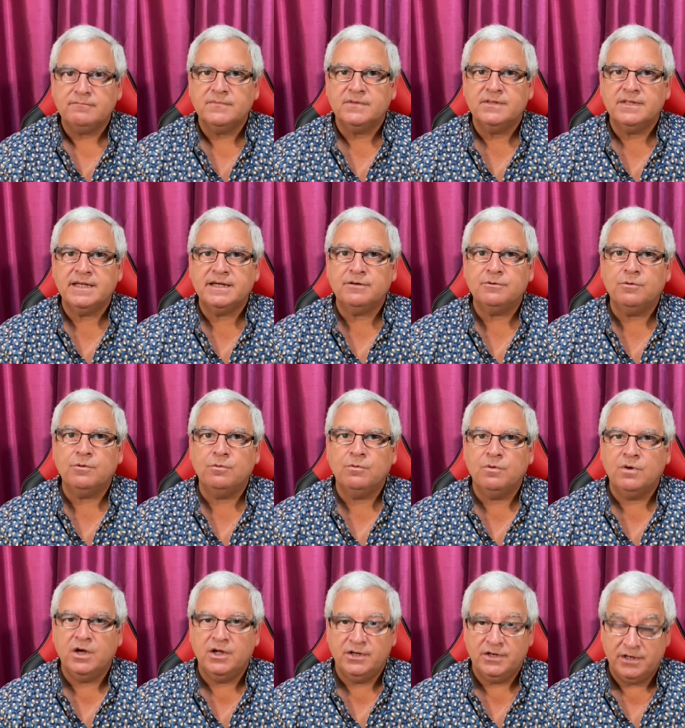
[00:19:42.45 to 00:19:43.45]
Now,
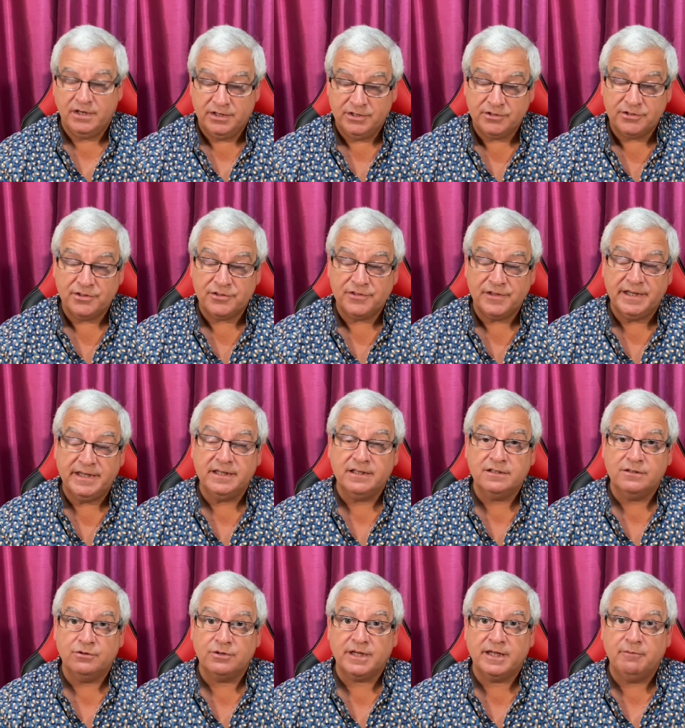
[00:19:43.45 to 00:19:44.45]
another thing,
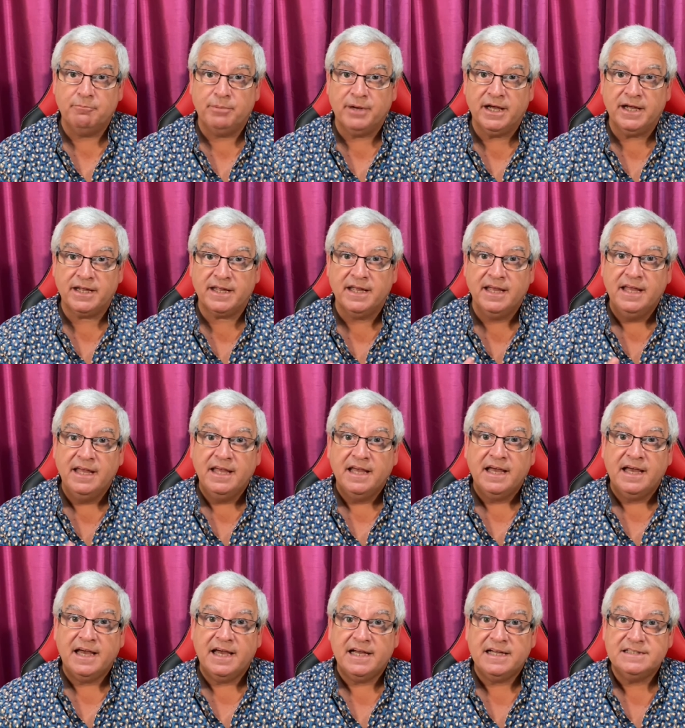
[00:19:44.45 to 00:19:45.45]
looking back
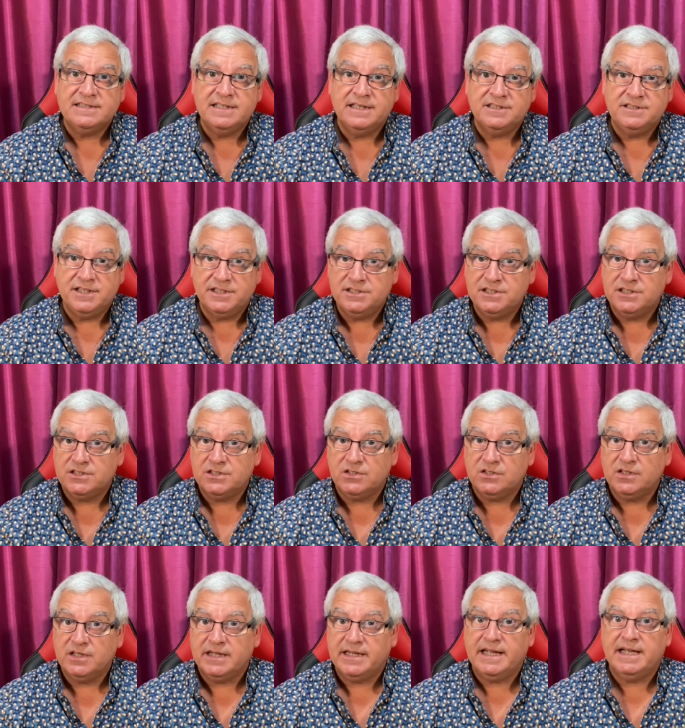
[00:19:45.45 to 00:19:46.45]
at
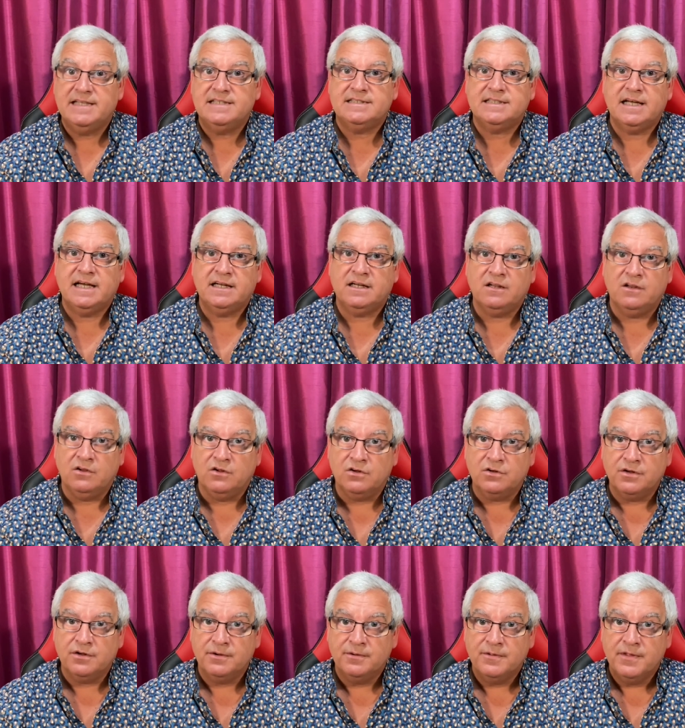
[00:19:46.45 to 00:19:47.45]
digital against
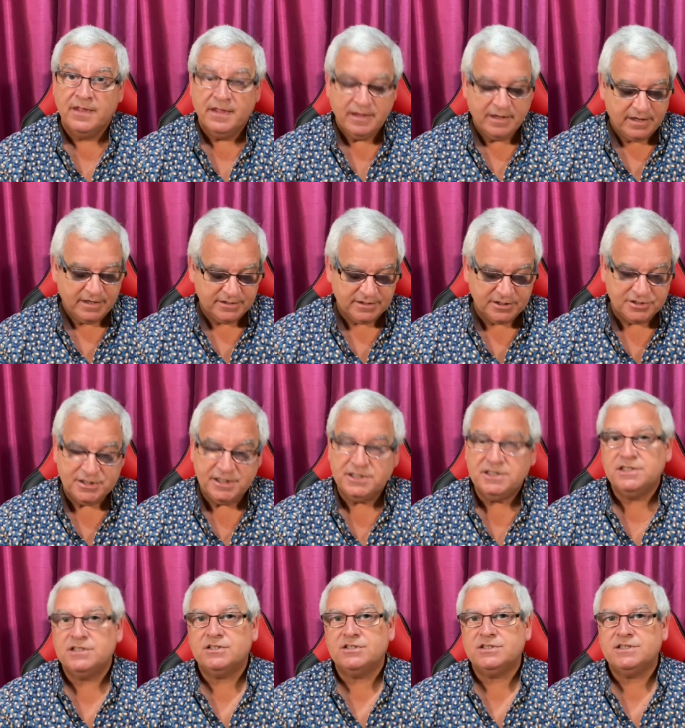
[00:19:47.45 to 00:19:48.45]
analog, the
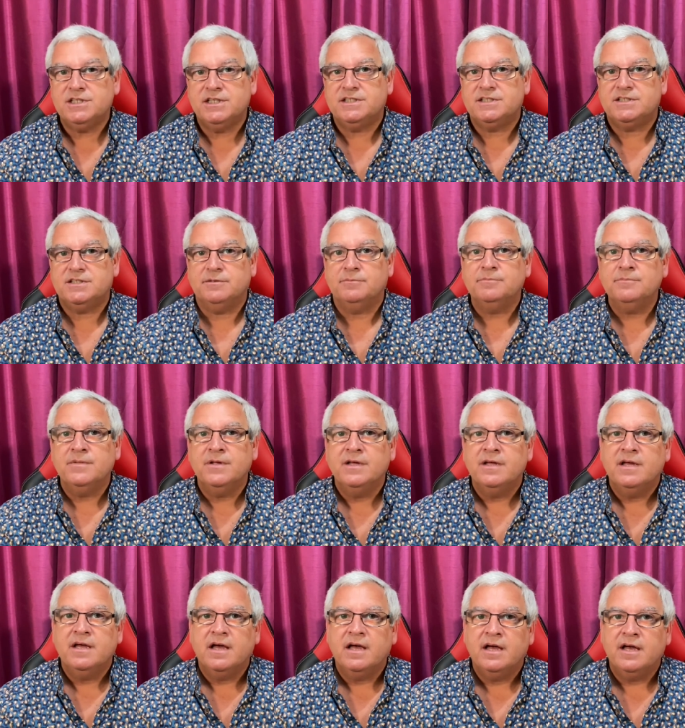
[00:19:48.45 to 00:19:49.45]
digital system,
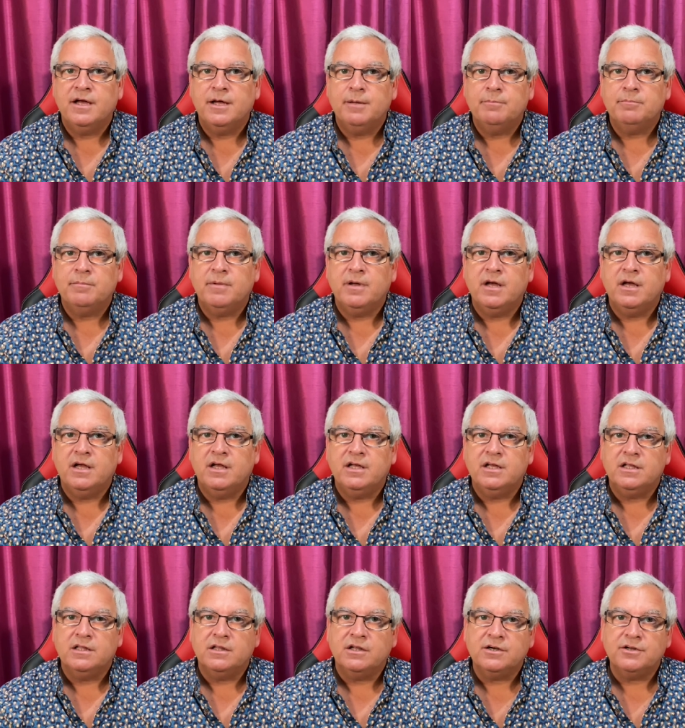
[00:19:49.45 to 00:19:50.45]

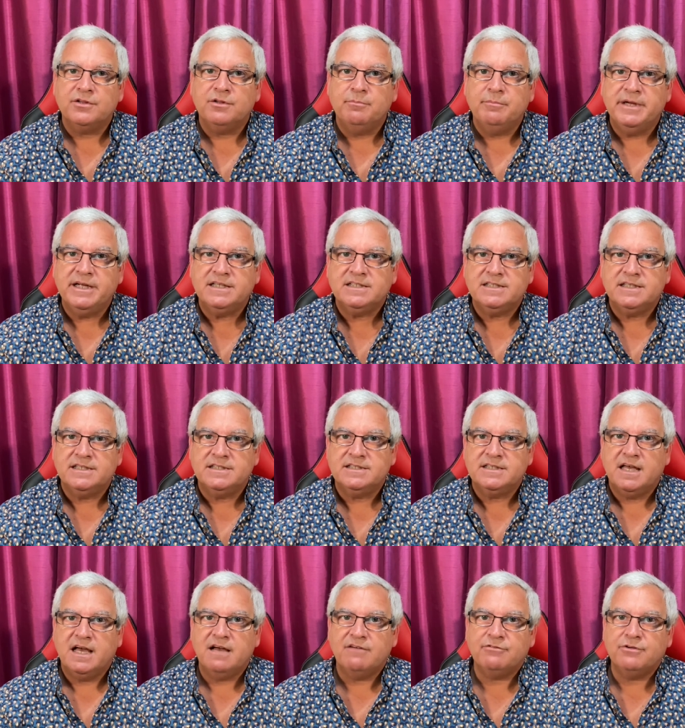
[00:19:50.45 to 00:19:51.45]
a lot of the
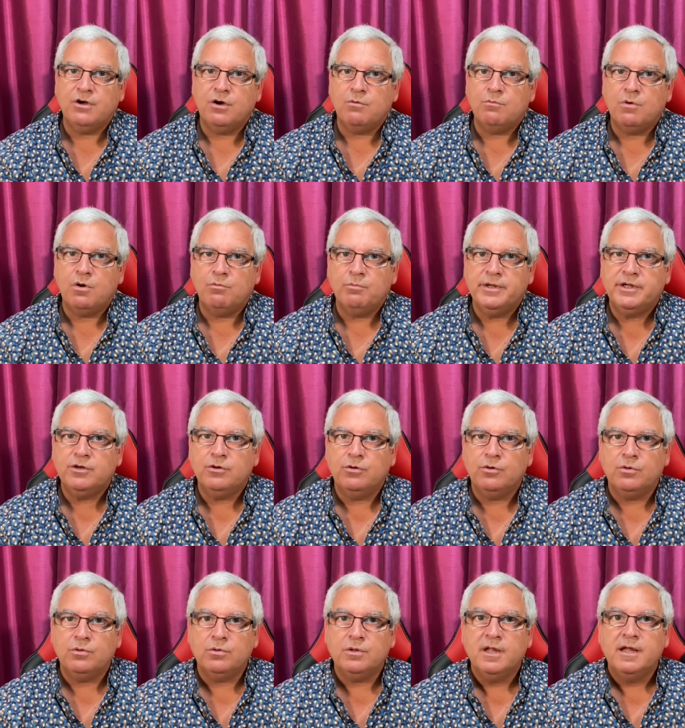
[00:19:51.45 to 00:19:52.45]
mixers have got what we
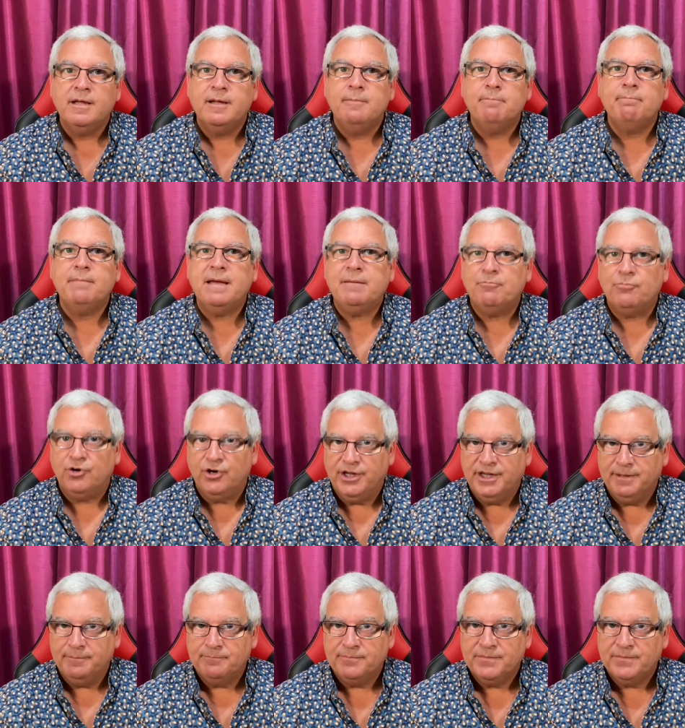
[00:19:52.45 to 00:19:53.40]
call memory.